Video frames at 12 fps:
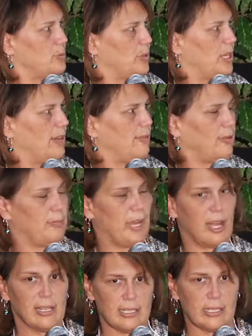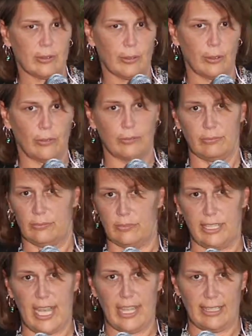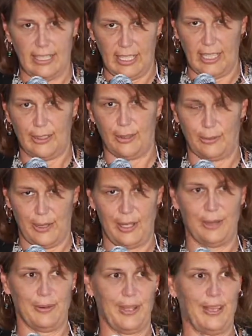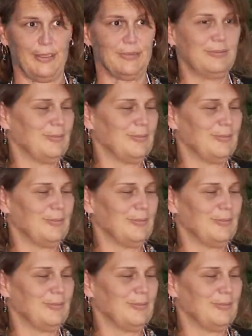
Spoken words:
whenever possible, not the other way around.